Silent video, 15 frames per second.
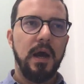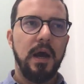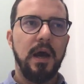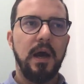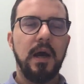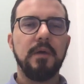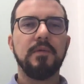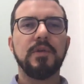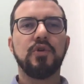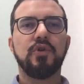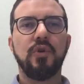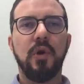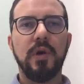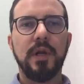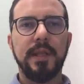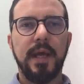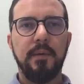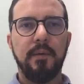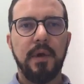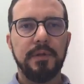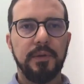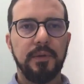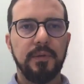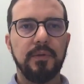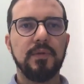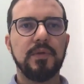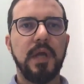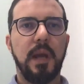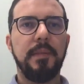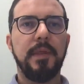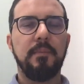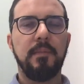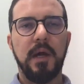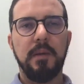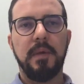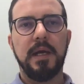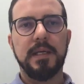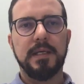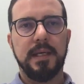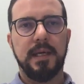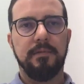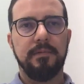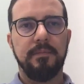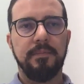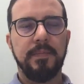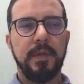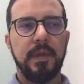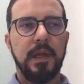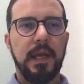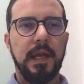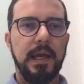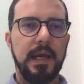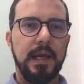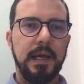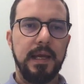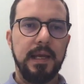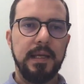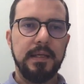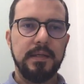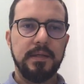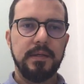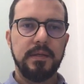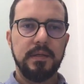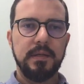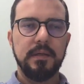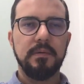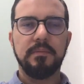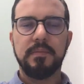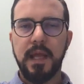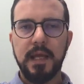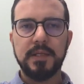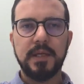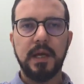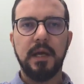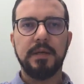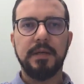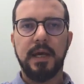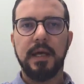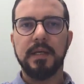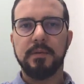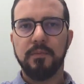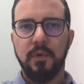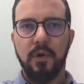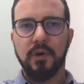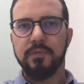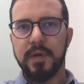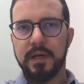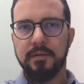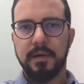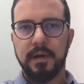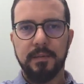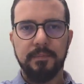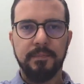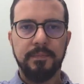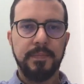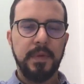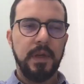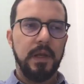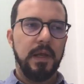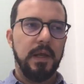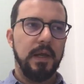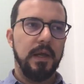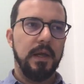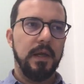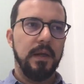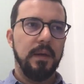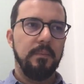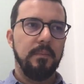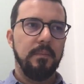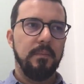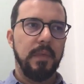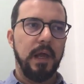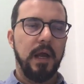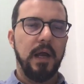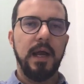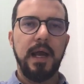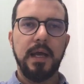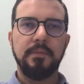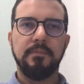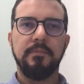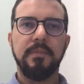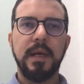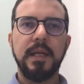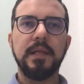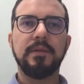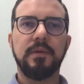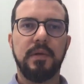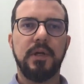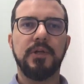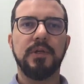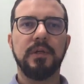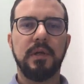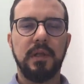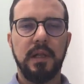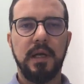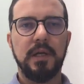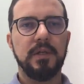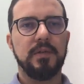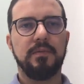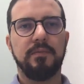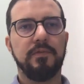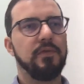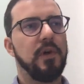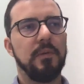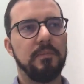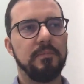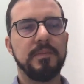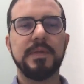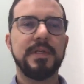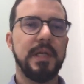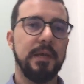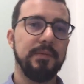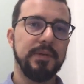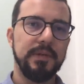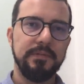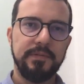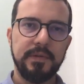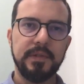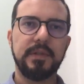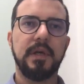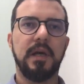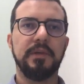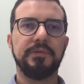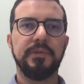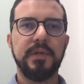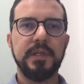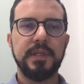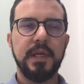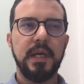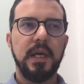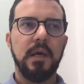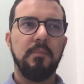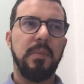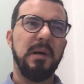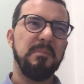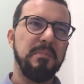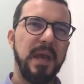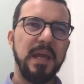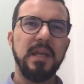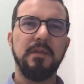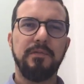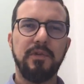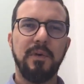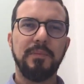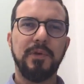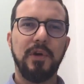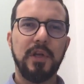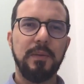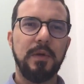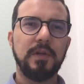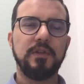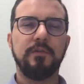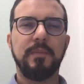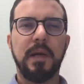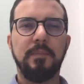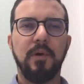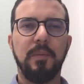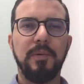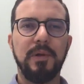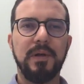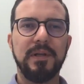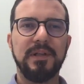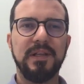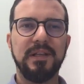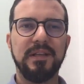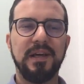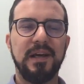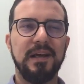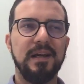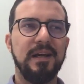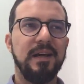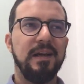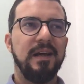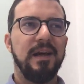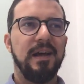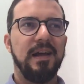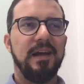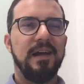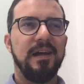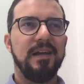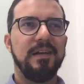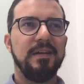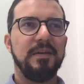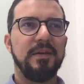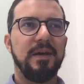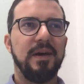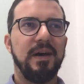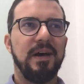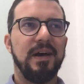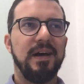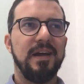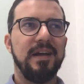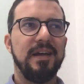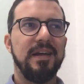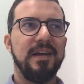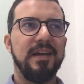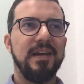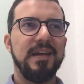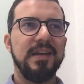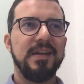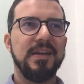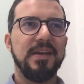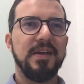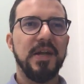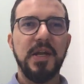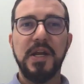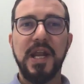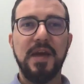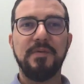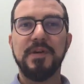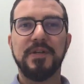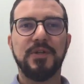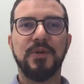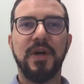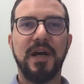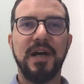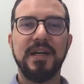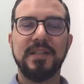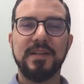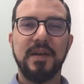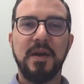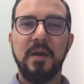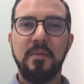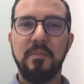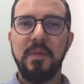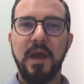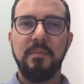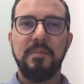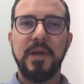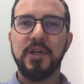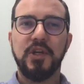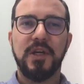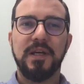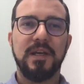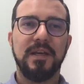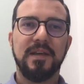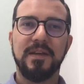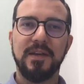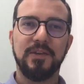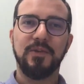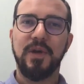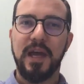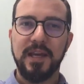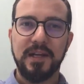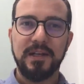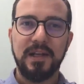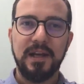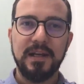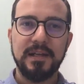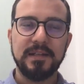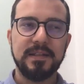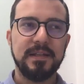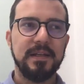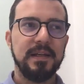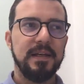I was sure that I wanted to do something by myself. And thanks God that it worked very well. But I had many international clients from 7 different countries, but mainly from Turkey because of my popularity in there. And I never tried pitching to any client.